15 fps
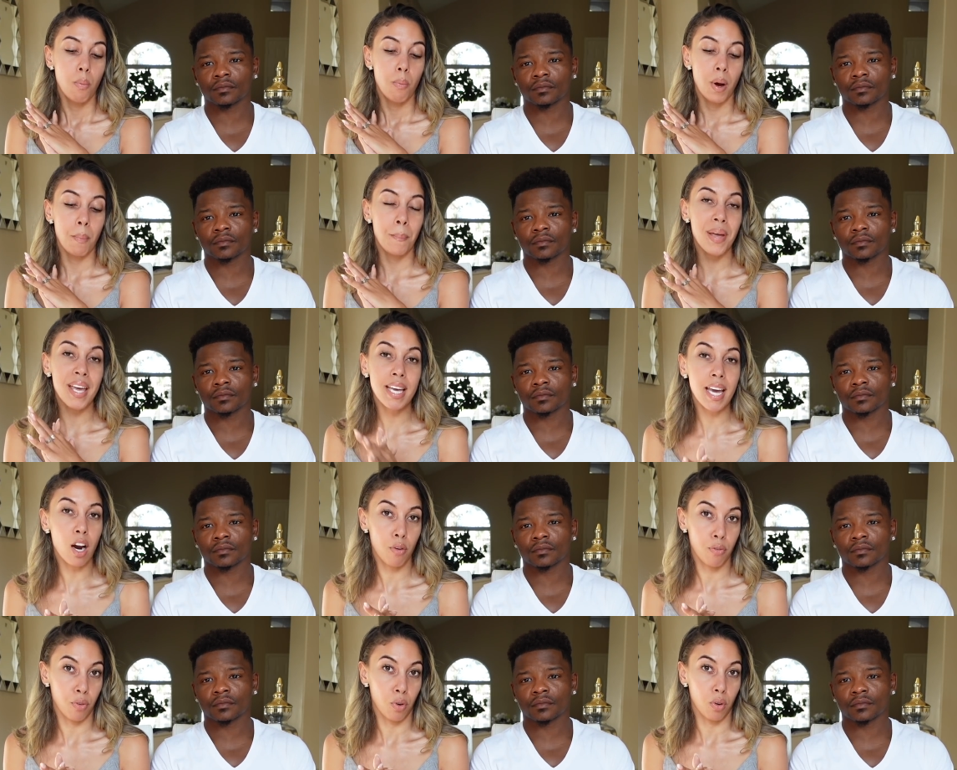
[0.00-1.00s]
Speaker 1: But be
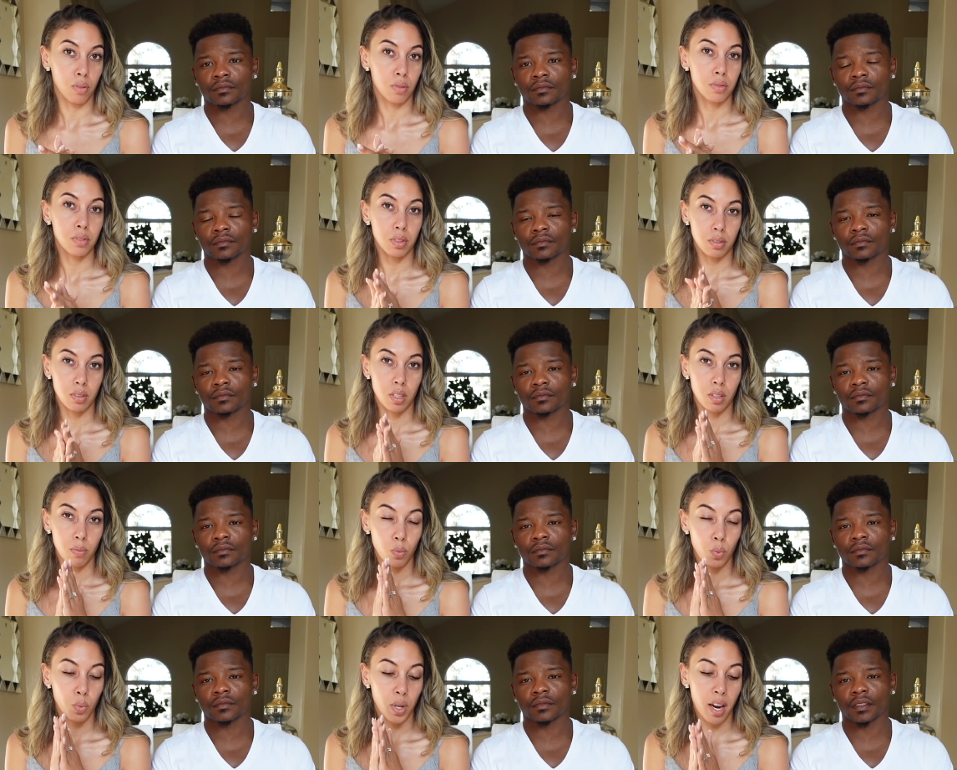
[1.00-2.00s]
careful
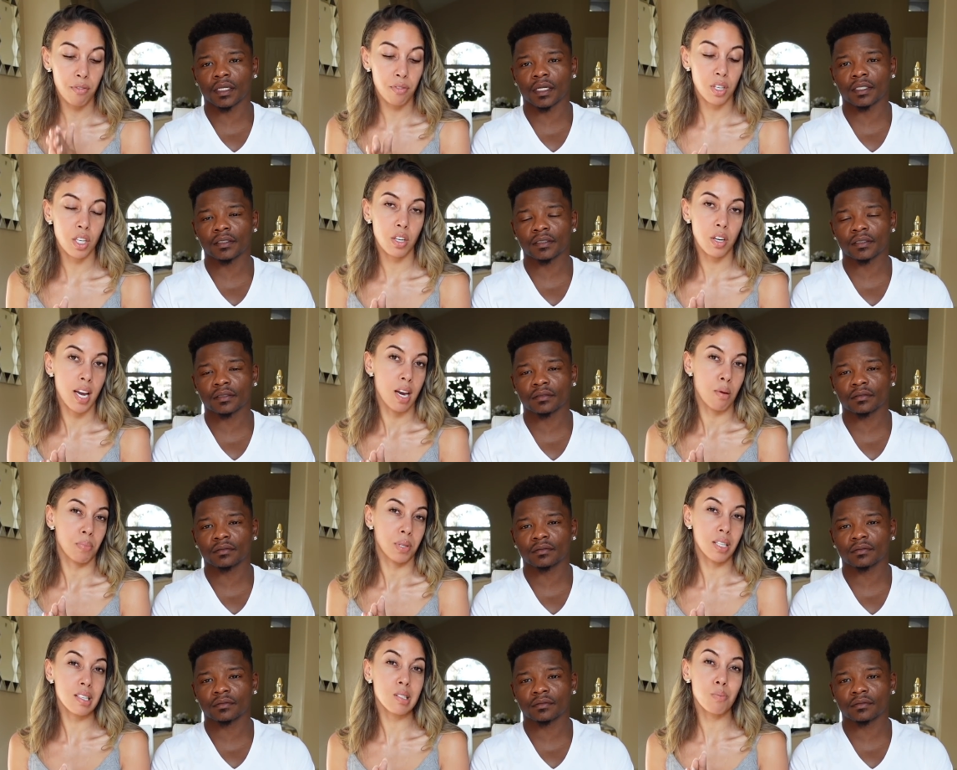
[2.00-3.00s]
whatever yes. you're in,
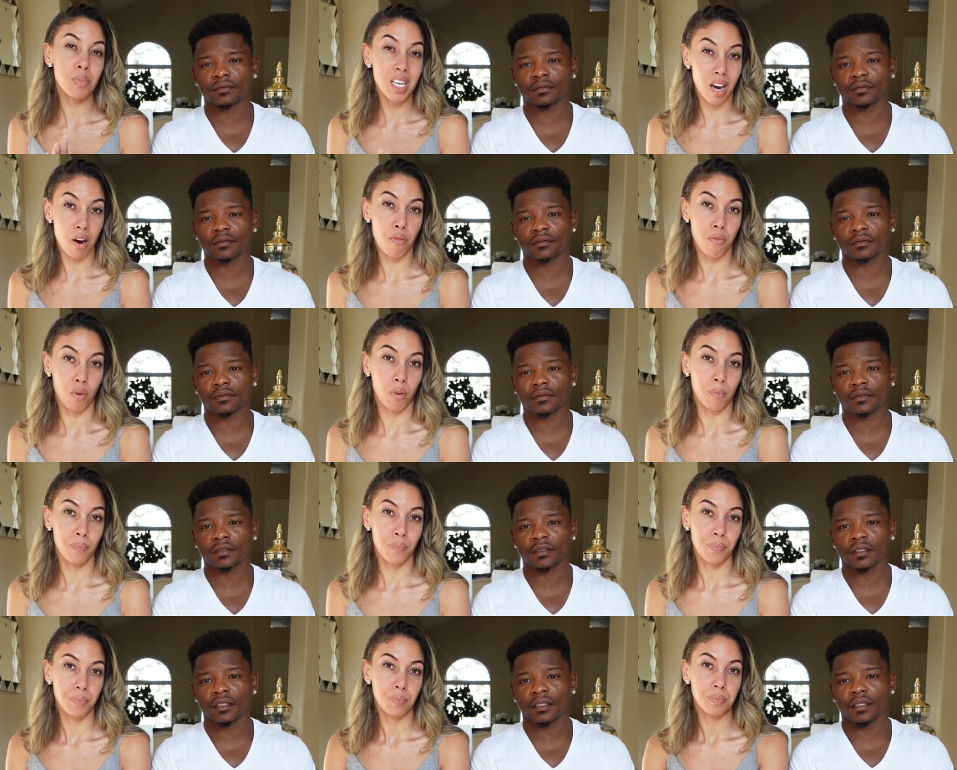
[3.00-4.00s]
please be careful.
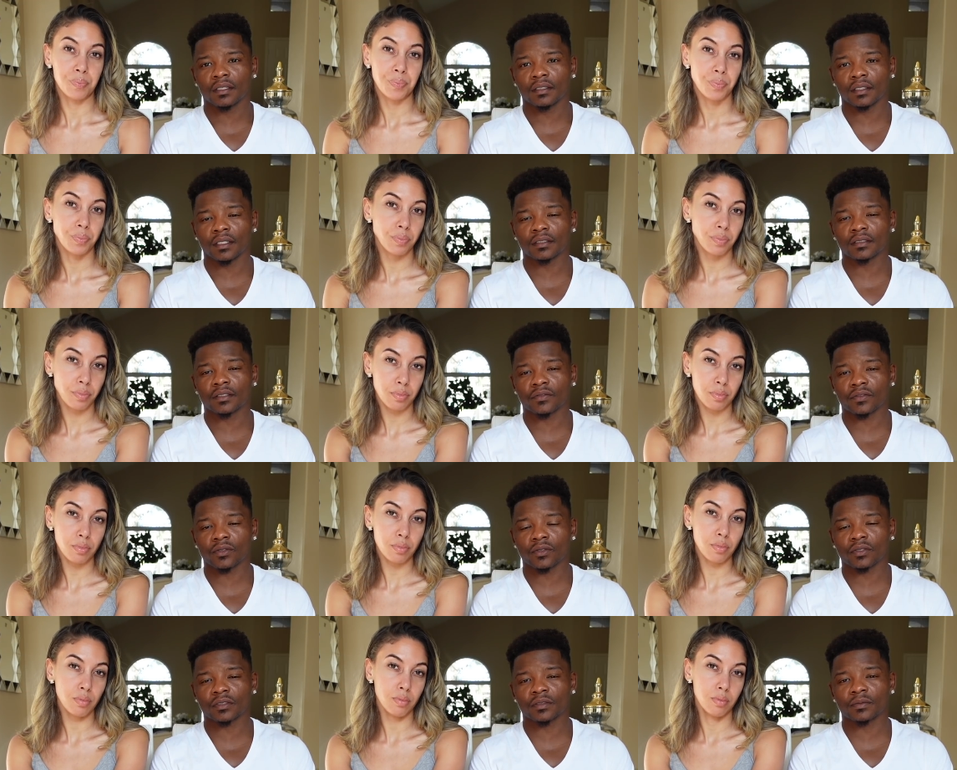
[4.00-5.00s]
Speaker 2: Yes, of
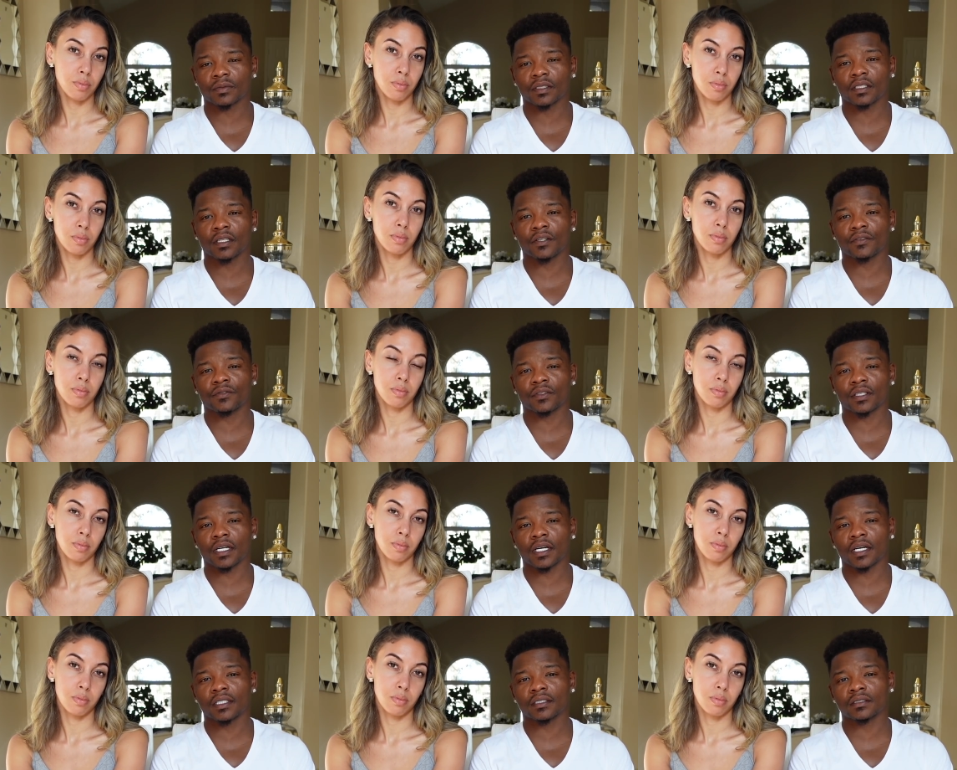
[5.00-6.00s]
course. Be careful,
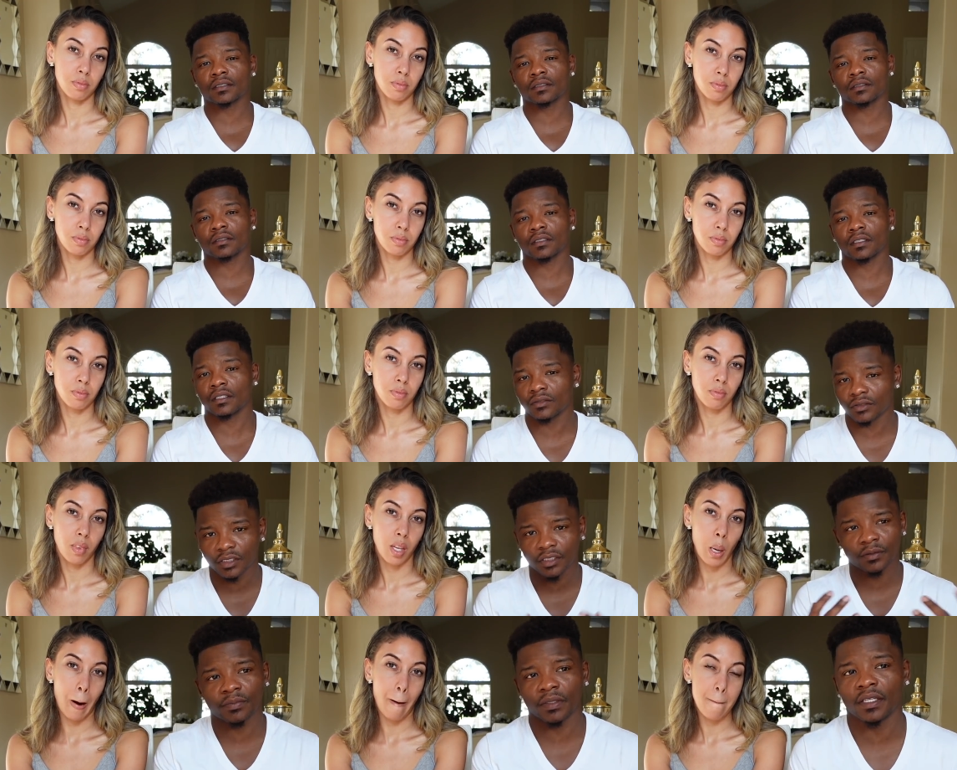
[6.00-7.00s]
guys, on
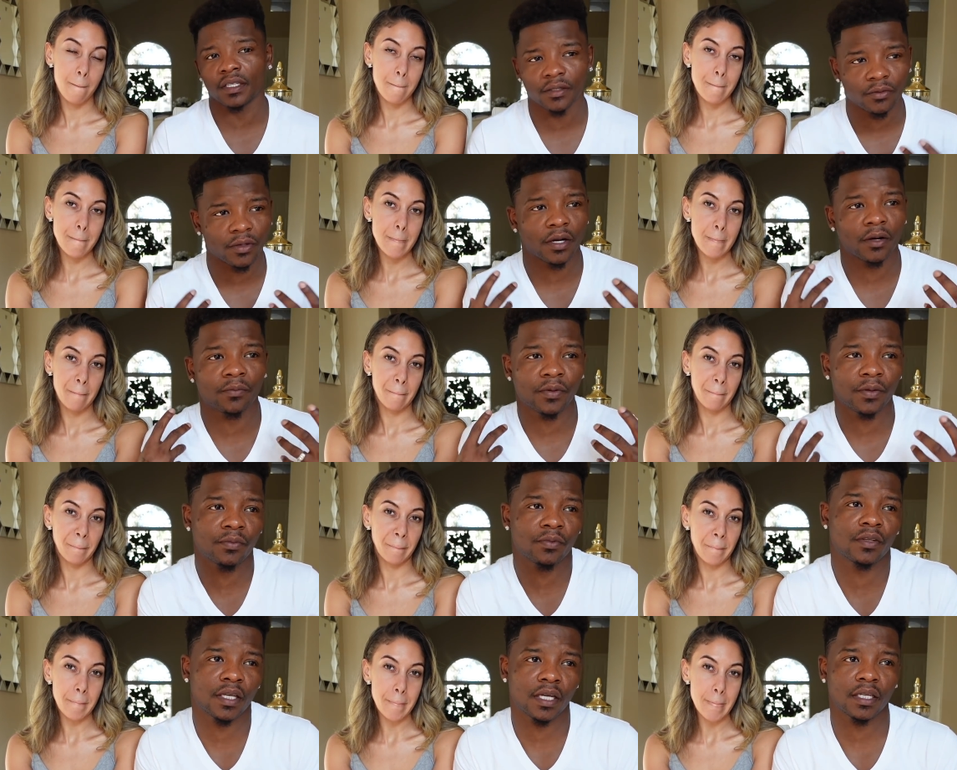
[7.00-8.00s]
just being around
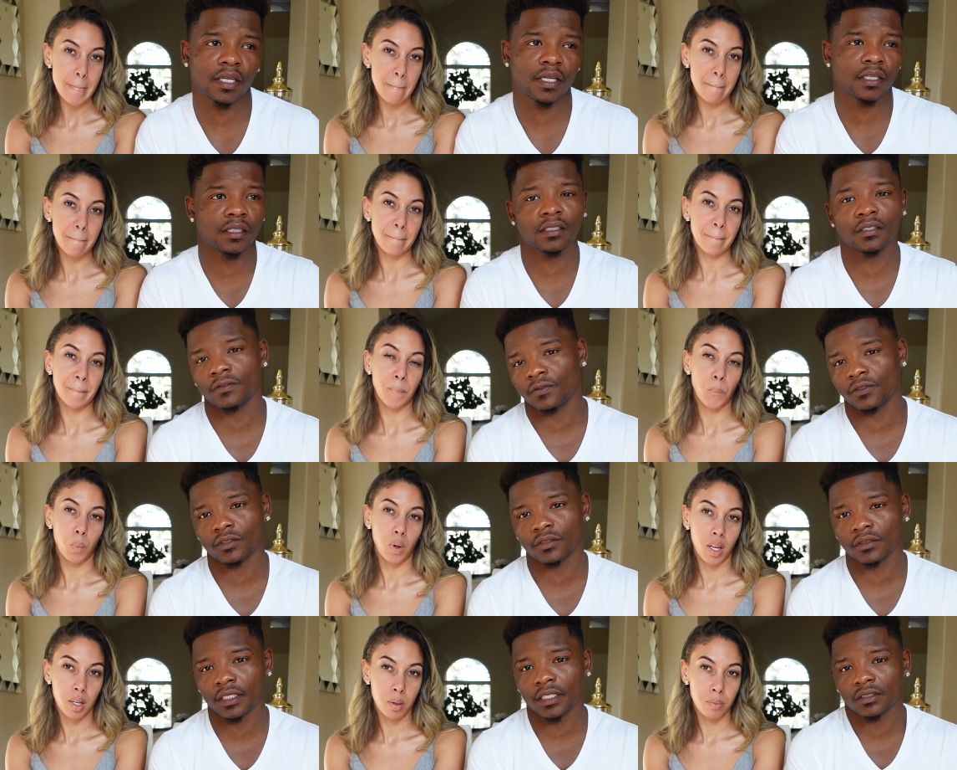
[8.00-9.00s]
people that ain't good for
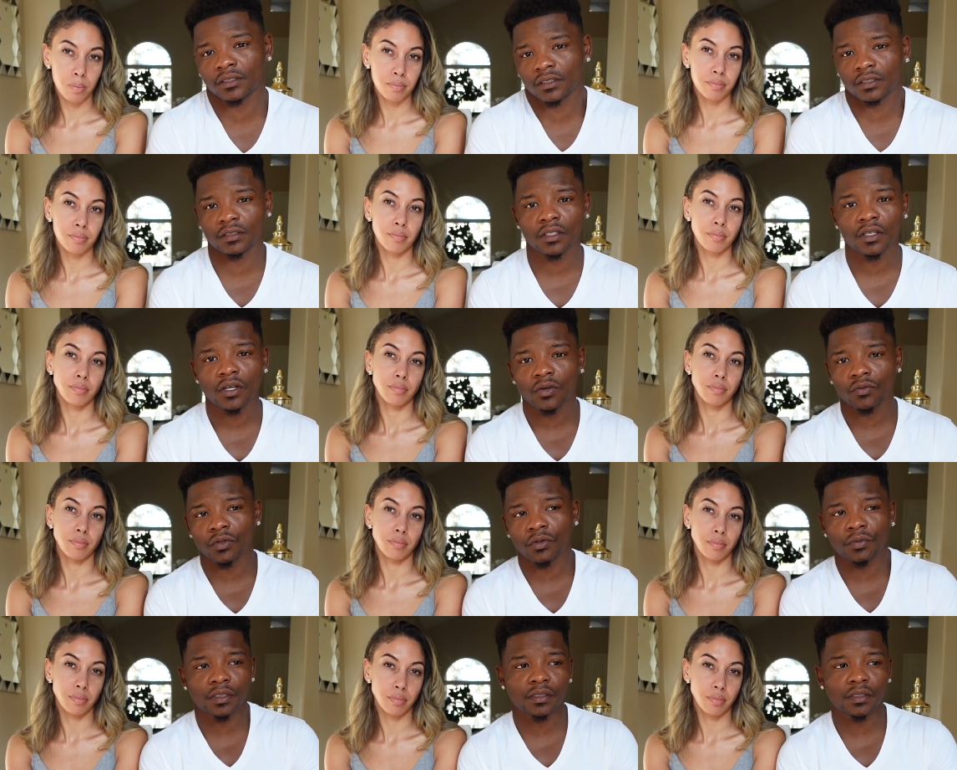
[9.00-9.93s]
you. That's just what we